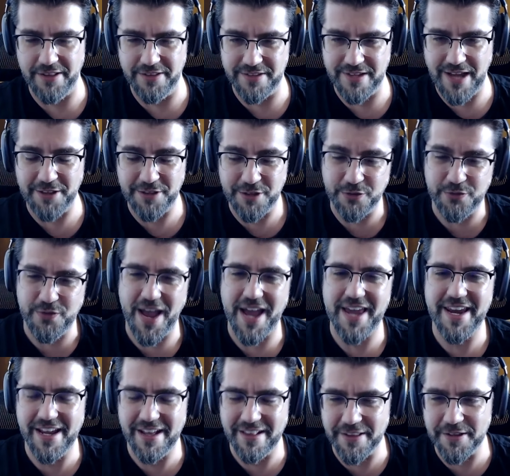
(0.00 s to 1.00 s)
I'll, I'll,
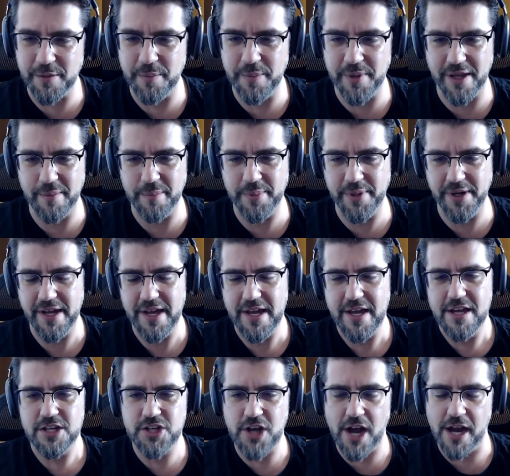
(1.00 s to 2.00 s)
define it a little bit. But
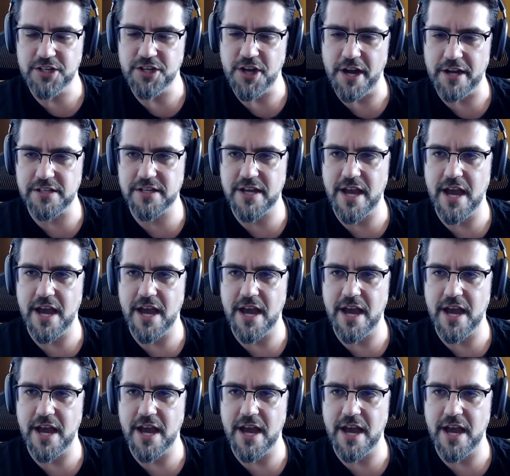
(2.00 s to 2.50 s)
shock jocks,